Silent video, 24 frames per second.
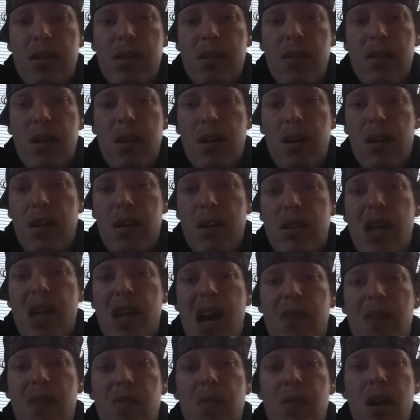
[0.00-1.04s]
to
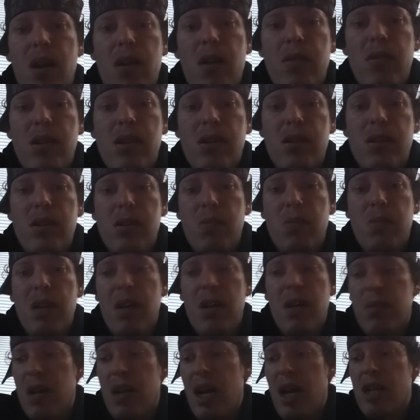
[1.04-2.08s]
have around and to be
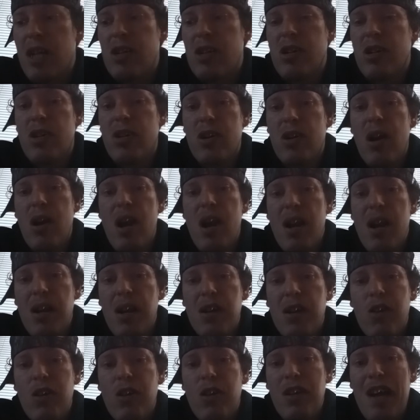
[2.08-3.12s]
able to actually try
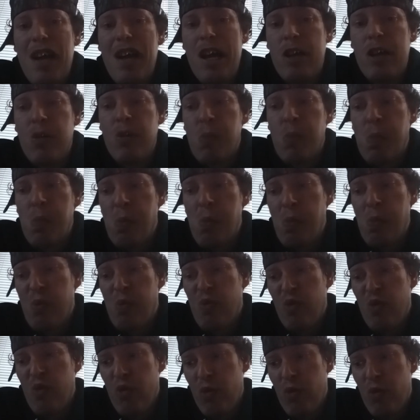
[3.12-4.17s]
and all that.
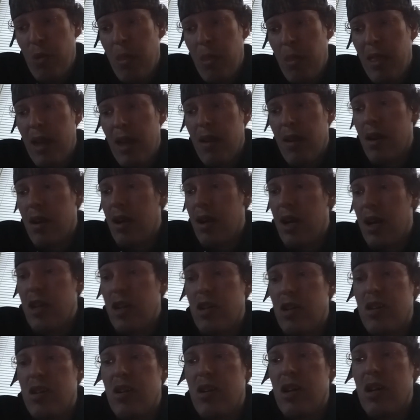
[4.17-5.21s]
I
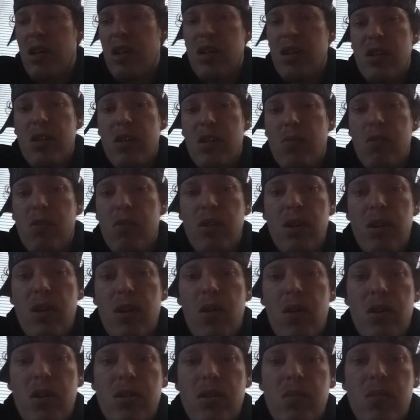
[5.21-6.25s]
just think it's a really
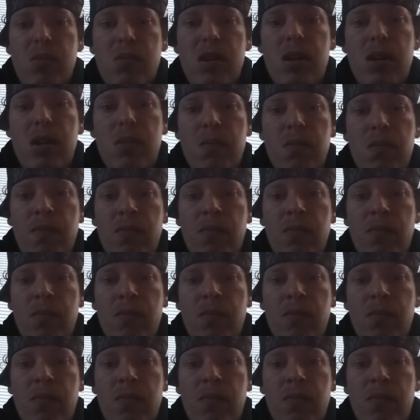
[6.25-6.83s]
awesome dip.